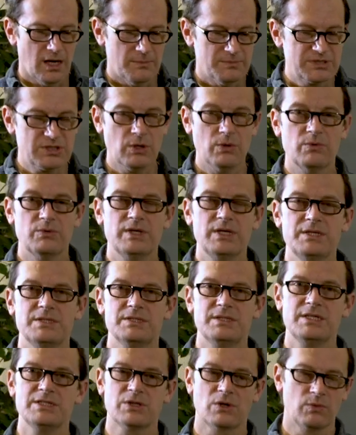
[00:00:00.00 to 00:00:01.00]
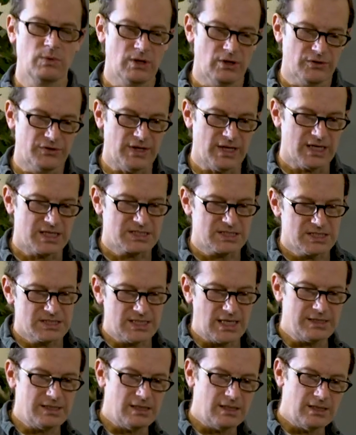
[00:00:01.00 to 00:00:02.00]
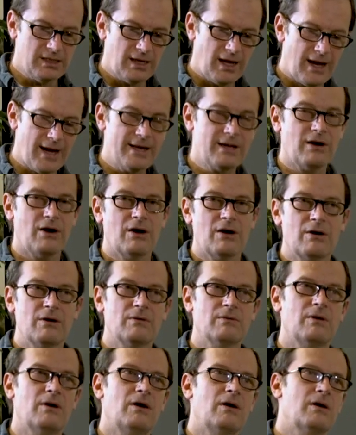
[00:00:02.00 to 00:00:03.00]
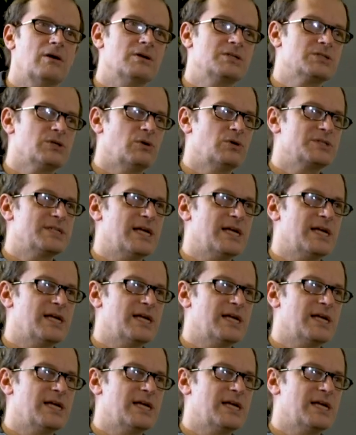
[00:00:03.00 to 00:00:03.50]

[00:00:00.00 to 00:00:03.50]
So these are real things. Since 1989, our solar